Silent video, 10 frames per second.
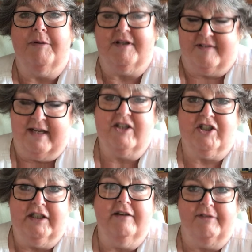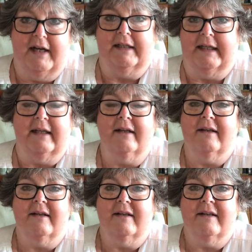but it's actually in the valley.
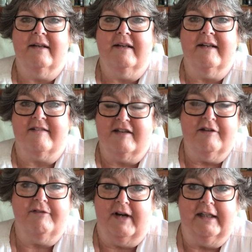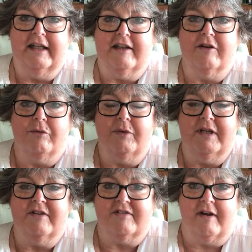It's in the valley that
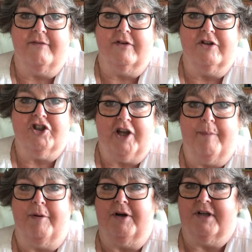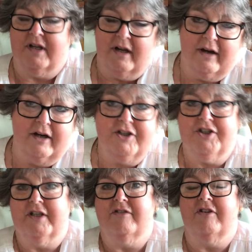we discover the shepherd
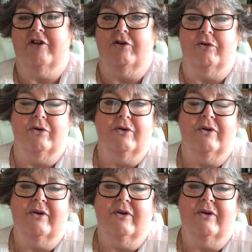urging us through,